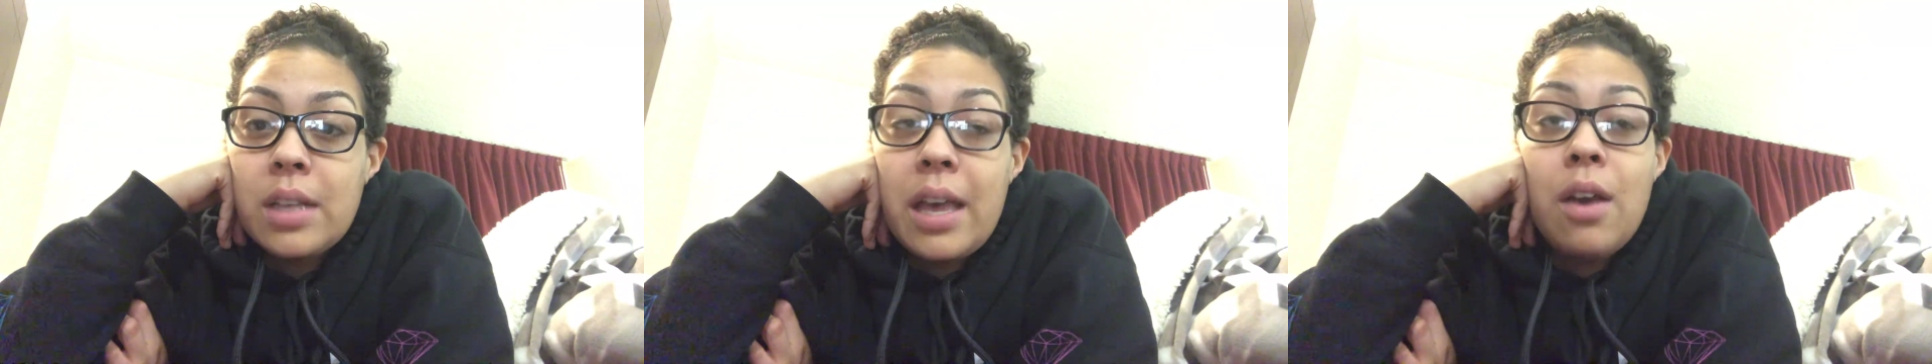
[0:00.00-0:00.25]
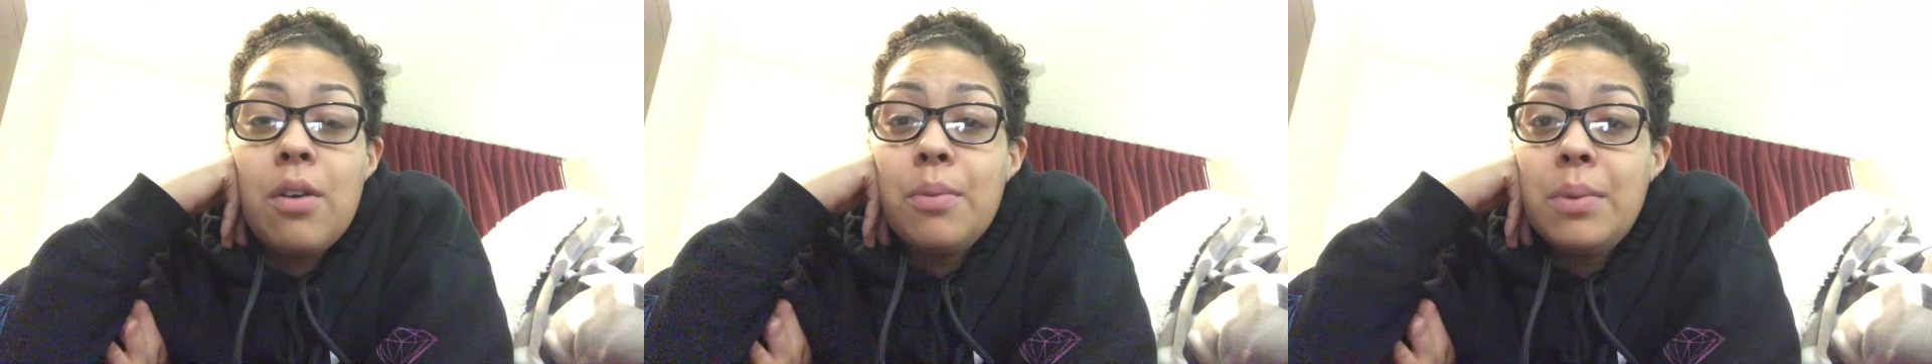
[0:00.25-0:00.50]

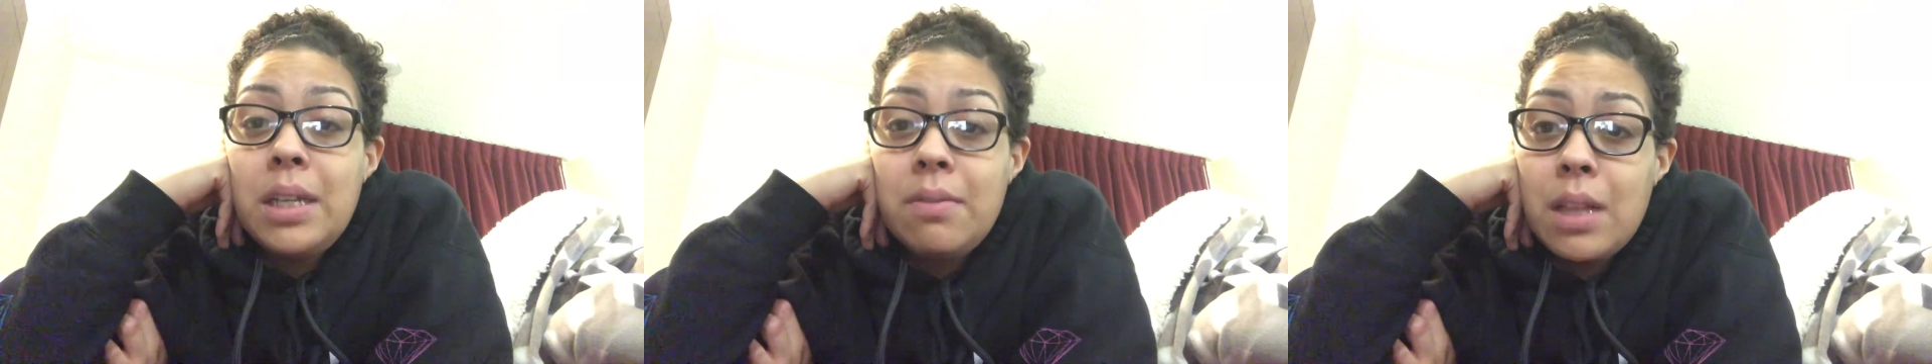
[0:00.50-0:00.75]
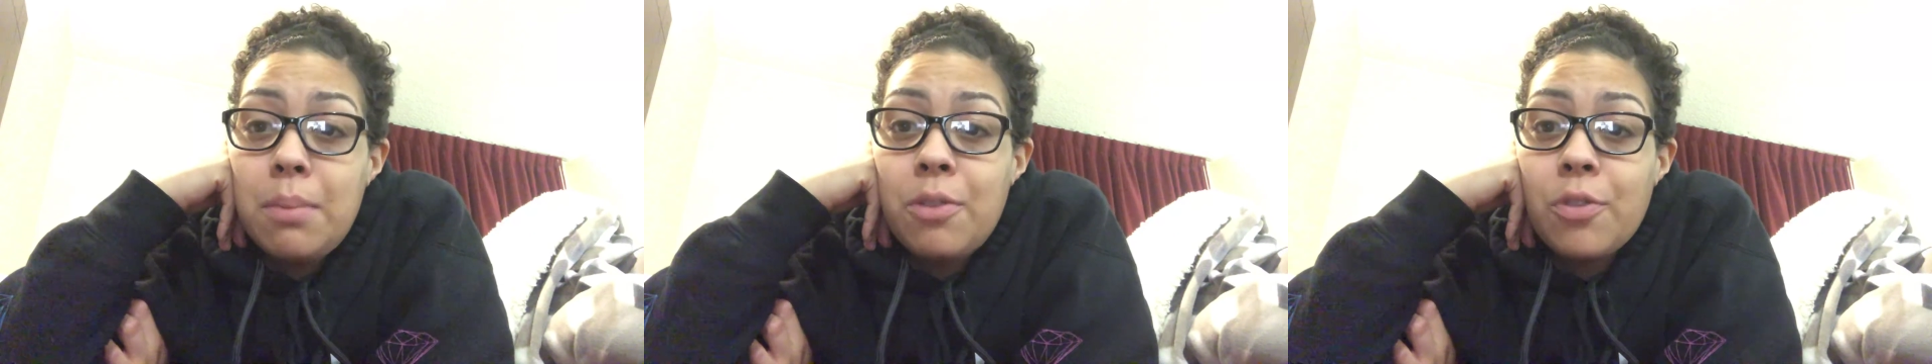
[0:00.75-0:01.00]
Hell, it wouldn't even
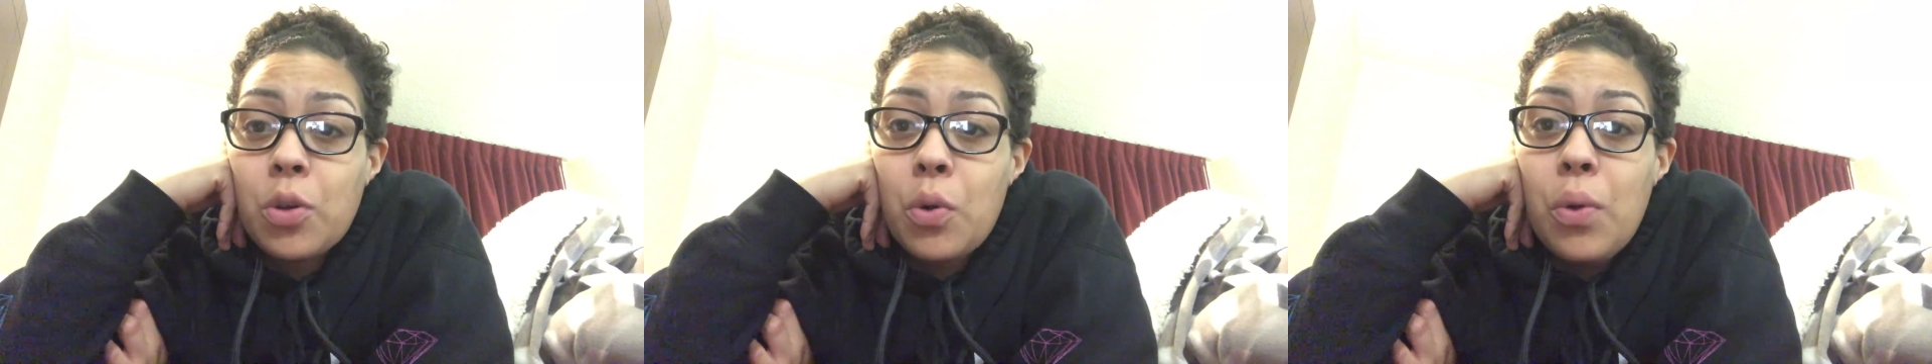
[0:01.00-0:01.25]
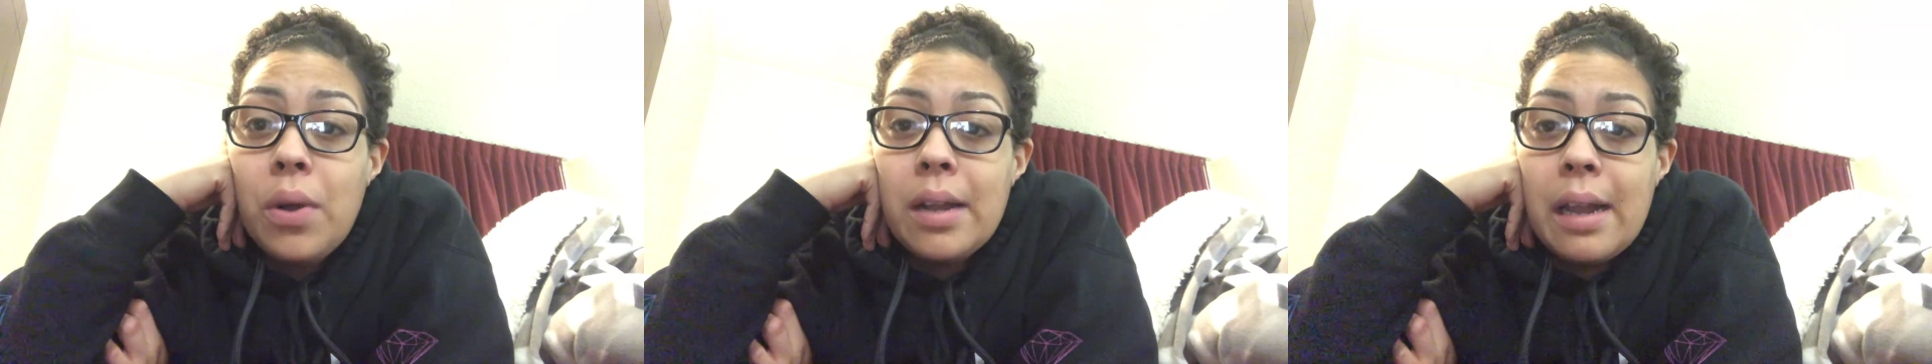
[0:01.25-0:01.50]
let me
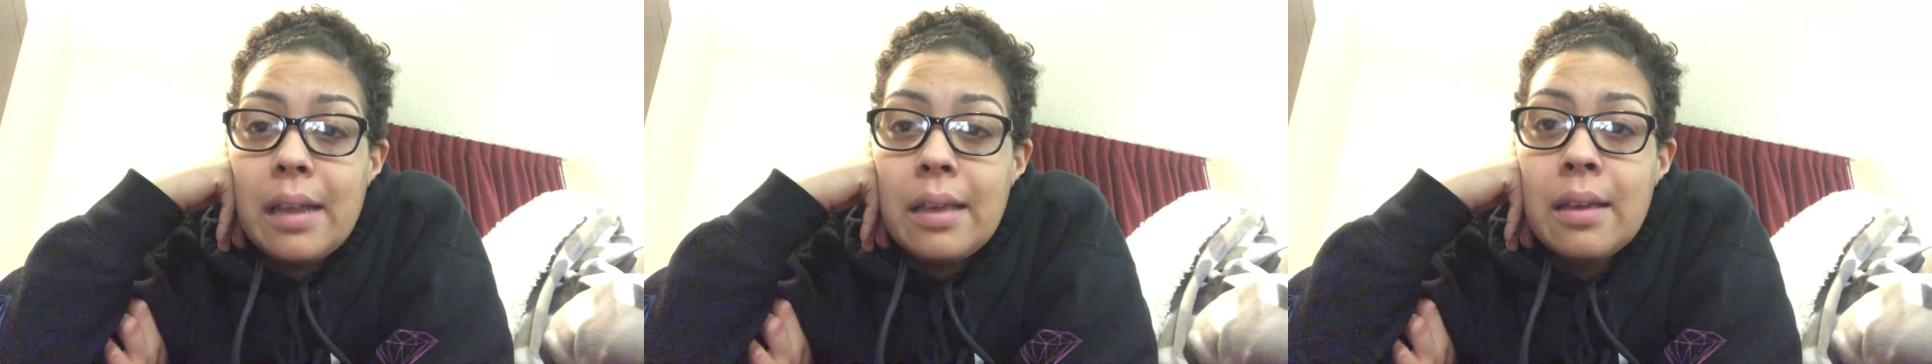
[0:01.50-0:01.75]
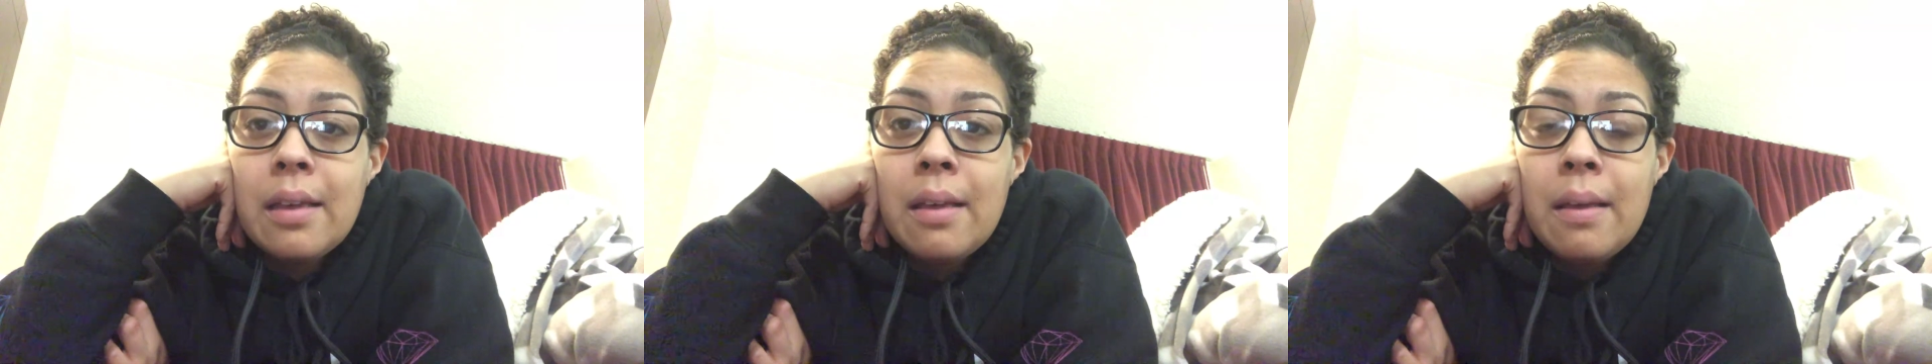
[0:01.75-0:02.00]
record any.
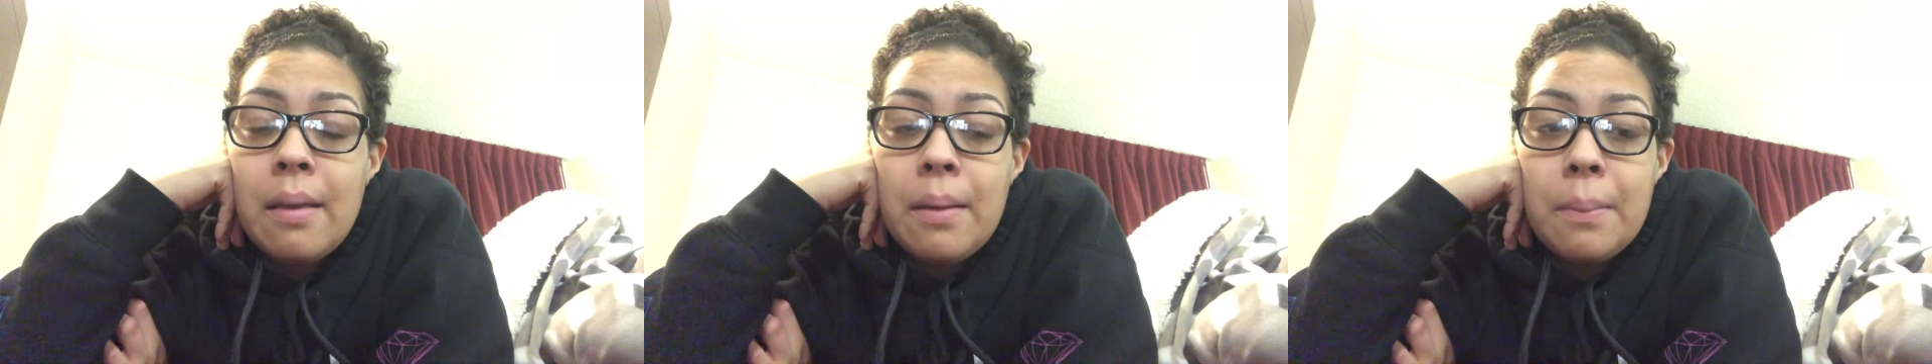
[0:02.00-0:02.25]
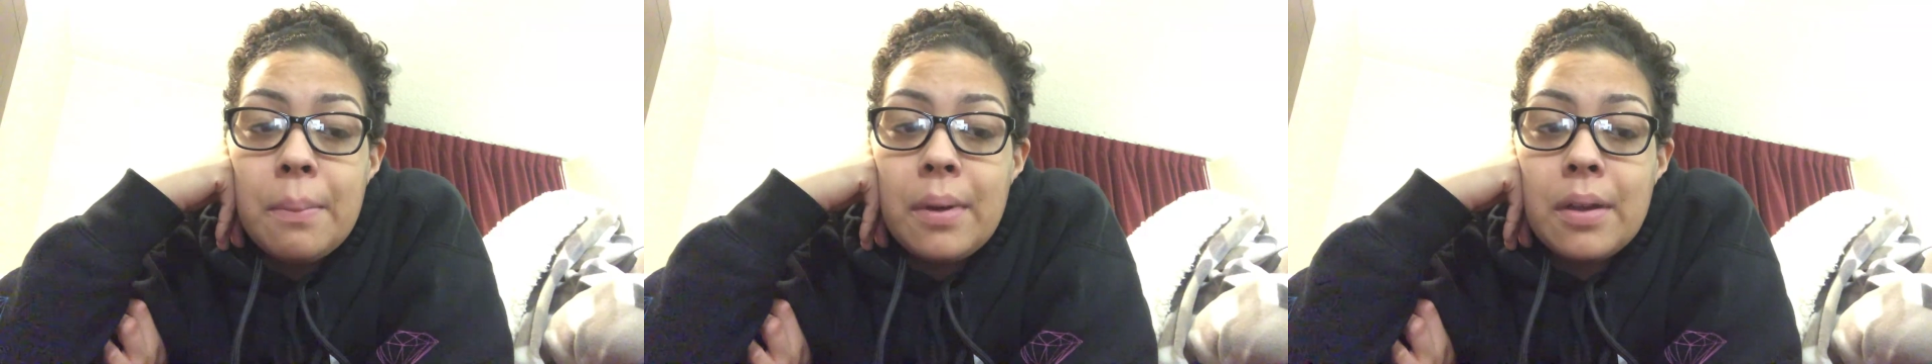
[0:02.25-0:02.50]

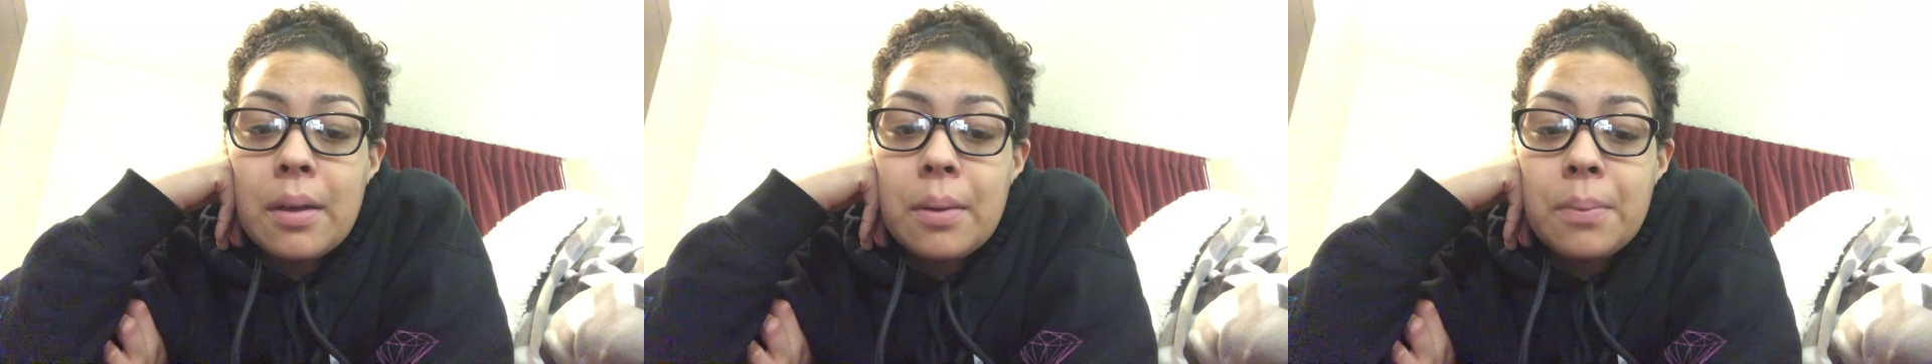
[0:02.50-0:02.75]
But